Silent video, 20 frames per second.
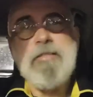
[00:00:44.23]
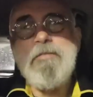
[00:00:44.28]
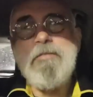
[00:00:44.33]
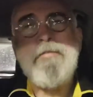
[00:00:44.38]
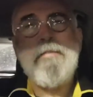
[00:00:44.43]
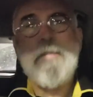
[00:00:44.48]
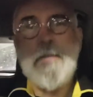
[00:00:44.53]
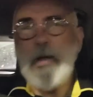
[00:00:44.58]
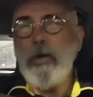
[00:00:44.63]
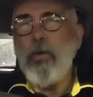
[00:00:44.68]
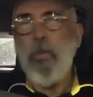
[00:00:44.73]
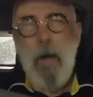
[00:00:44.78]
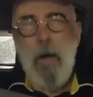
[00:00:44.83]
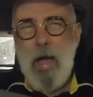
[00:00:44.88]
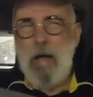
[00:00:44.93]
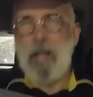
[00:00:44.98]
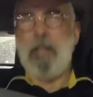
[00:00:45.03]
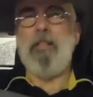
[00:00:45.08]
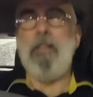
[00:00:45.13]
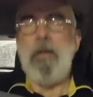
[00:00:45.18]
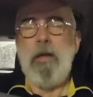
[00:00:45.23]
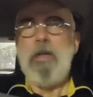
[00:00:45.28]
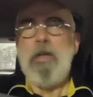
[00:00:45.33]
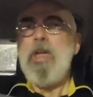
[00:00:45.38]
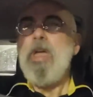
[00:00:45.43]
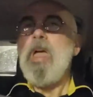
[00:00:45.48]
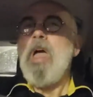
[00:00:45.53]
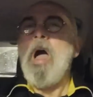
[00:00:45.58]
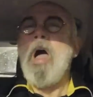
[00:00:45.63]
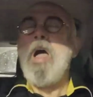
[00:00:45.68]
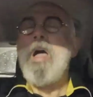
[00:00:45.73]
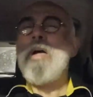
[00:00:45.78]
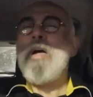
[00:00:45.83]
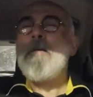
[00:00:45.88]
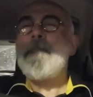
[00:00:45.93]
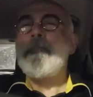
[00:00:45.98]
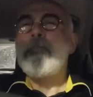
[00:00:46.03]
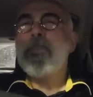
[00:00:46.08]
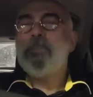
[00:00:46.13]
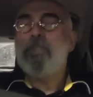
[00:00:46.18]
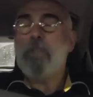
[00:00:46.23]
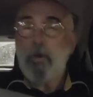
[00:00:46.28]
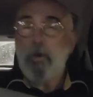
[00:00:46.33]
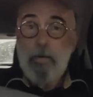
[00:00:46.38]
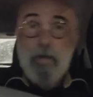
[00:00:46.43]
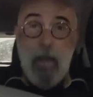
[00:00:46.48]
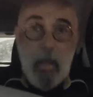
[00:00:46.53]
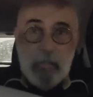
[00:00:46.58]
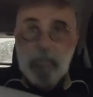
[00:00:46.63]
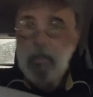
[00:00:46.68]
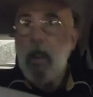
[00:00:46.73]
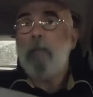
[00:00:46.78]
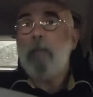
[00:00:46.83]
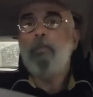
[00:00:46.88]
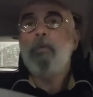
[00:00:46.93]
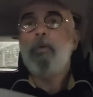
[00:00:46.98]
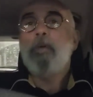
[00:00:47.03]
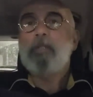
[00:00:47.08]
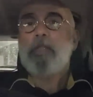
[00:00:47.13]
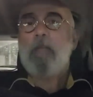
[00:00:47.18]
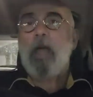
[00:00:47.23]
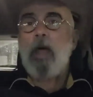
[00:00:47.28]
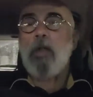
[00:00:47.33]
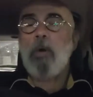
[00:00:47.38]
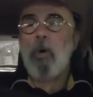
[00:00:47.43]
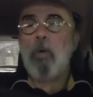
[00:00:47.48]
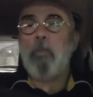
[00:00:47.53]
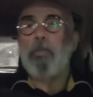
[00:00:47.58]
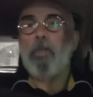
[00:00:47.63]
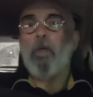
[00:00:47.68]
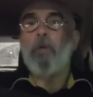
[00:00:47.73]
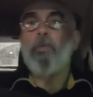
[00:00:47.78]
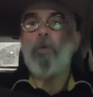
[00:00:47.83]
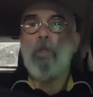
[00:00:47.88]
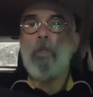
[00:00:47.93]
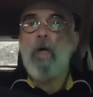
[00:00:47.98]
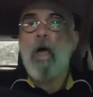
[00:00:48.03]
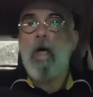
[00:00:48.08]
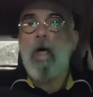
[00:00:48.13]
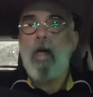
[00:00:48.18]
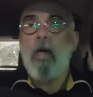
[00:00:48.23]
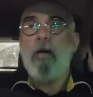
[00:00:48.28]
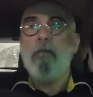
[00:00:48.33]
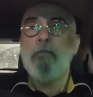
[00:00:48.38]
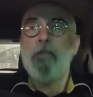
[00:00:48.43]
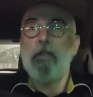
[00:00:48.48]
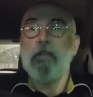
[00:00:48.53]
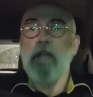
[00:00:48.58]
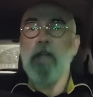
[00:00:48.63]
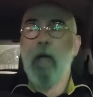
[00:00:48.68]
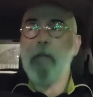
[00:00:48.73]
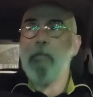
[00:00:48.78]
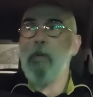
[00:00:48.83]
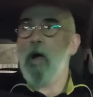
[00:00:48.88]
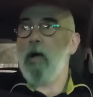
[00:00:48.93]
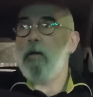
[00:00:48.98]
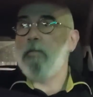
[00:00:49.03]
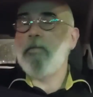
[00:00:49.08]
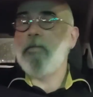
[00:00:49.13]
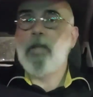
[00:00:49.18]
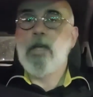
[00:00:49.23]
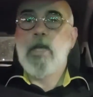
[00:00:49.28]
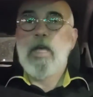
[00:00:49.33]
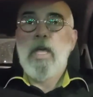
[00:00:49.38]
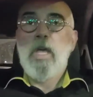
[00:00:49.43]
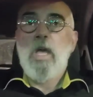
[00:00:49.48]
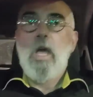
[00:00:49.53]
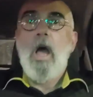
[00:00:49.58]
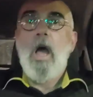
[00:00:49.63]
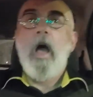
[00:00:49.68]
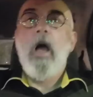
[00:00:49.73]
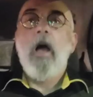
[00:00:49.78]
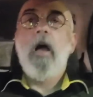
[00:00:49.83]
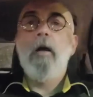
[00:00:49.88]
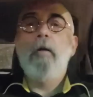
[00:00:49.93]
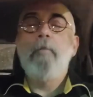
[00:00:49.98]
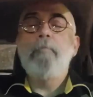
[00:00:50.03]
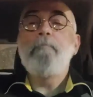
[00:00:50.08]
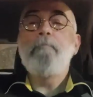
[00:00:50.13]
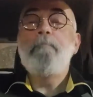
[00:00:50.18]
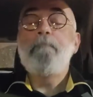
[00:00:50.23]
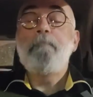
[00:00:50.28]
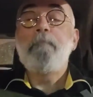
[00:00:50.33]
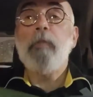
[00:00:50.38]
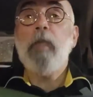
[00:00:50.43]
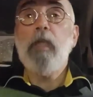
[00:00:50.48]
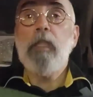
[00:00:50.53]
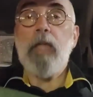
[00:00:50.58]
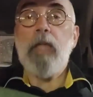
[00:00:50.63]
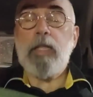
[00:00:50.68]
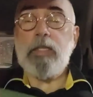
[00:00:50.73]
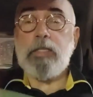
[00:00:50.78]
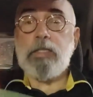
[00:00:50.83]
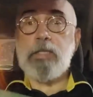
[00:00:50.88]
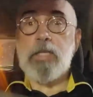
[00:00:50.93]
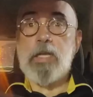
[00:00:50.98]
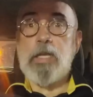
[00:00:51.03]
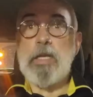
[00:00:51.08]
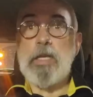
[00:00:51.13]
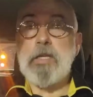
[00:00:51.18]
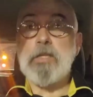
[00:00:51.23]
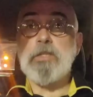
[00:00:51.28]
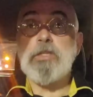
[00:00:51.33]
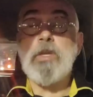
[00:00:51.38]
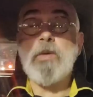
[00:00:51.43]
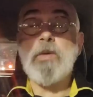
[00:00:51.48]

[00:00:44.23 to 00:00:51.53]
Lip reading: didn't feel well. So next time they're in town, hopefully I'll have the time off. Let's see.